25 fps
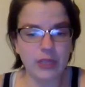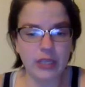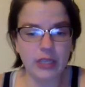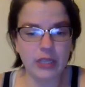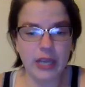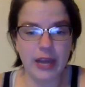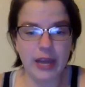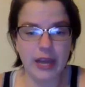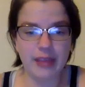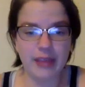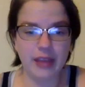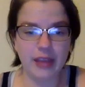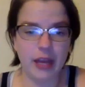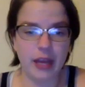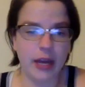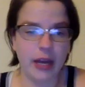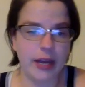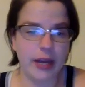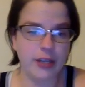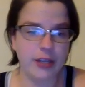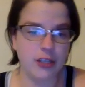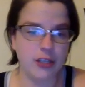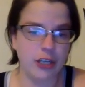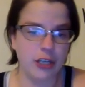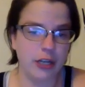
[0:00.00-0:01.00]
Yeah, I think a
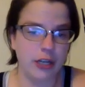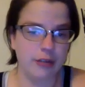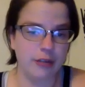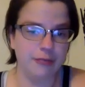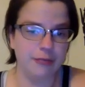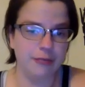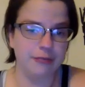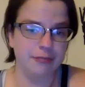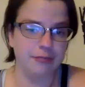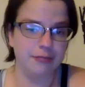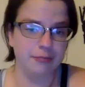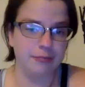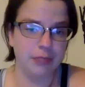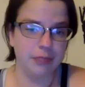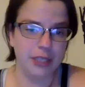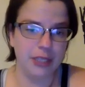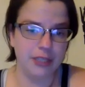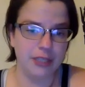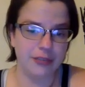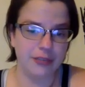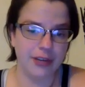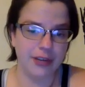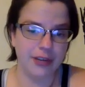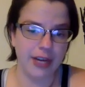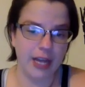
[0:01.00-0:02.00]
high shelf
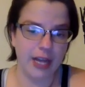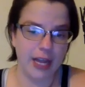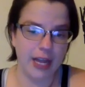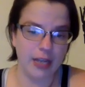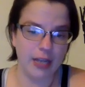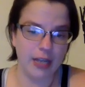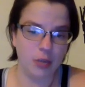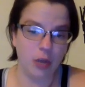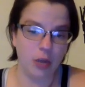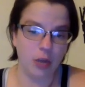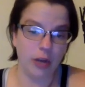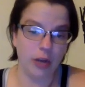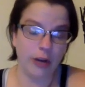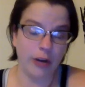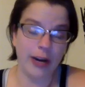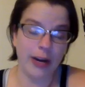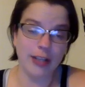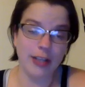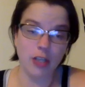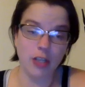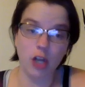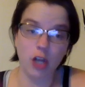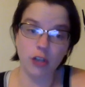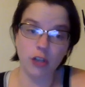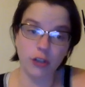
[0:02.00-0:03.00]
place for Kitty Cat to walk
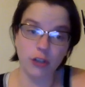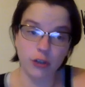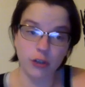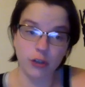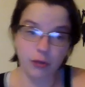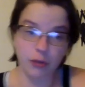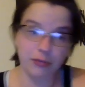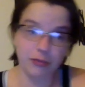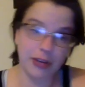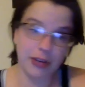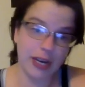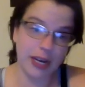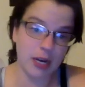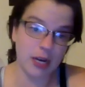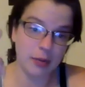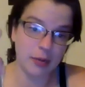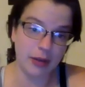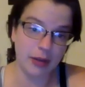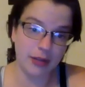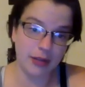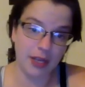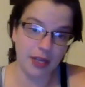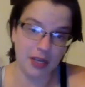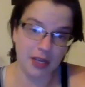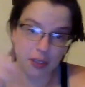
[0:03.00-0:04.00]
across. Also, don't forget
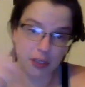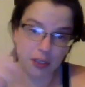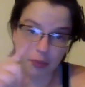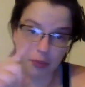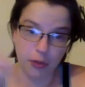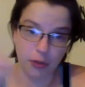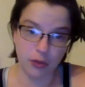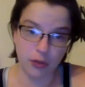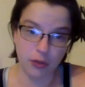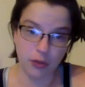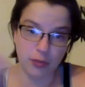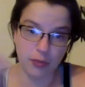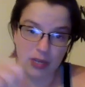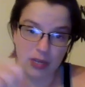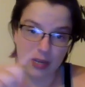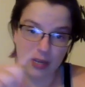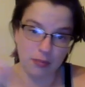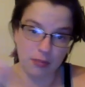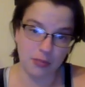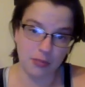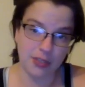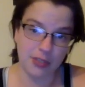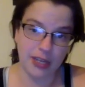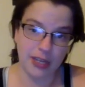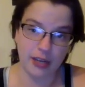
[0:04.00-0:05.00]
about the exposed
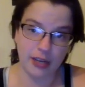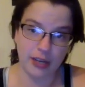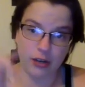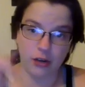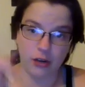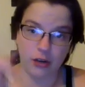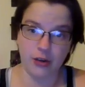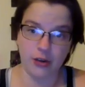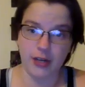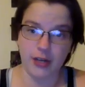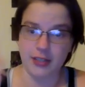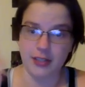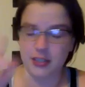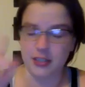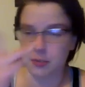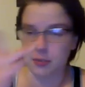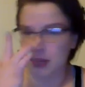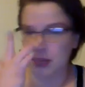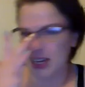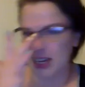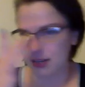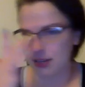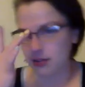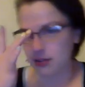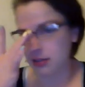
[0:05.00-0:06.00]
beams that cut across the
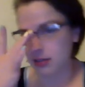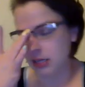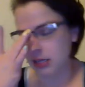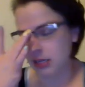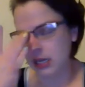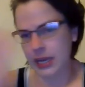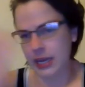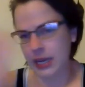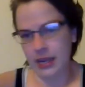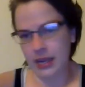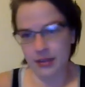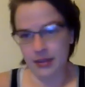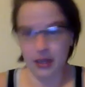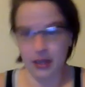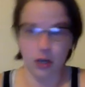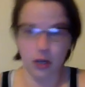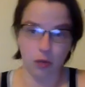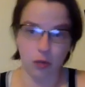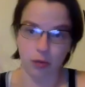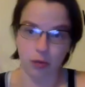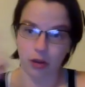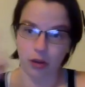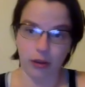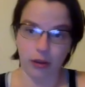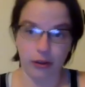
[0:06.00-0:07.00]
space that
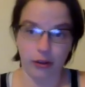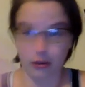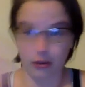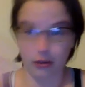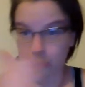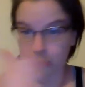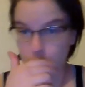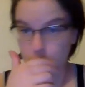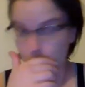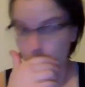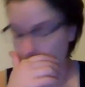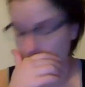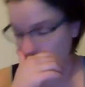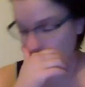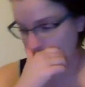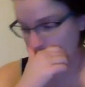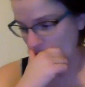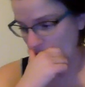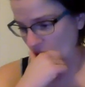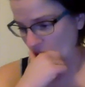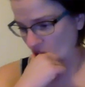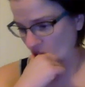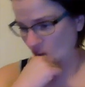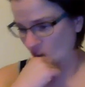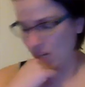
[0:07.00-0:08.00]
he'll probably also walk
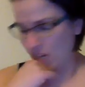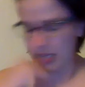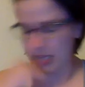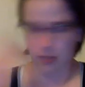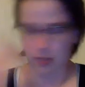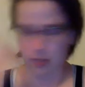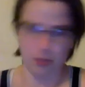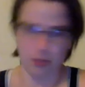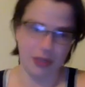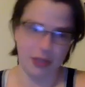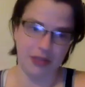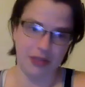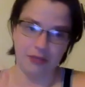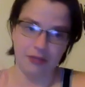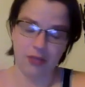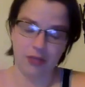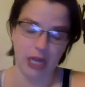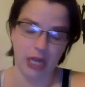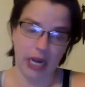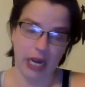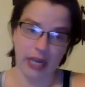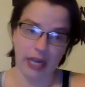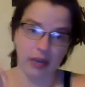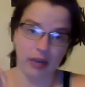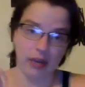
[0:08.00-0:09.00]
across, but
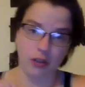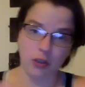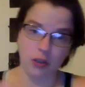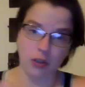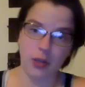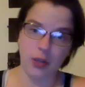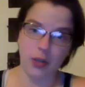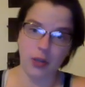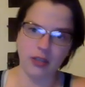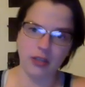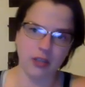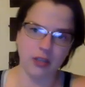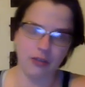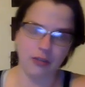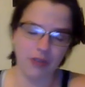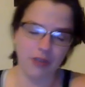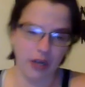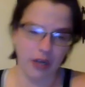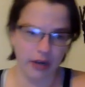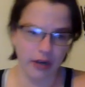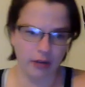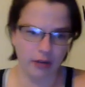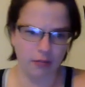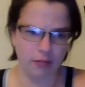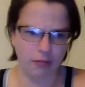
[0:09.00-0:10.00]
that I can also hang stuff
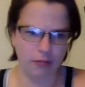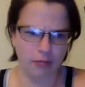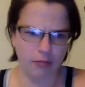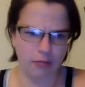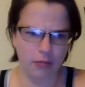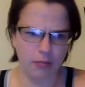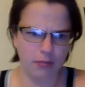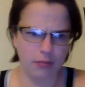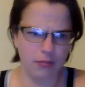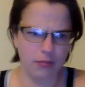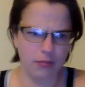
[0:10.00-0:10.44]
on and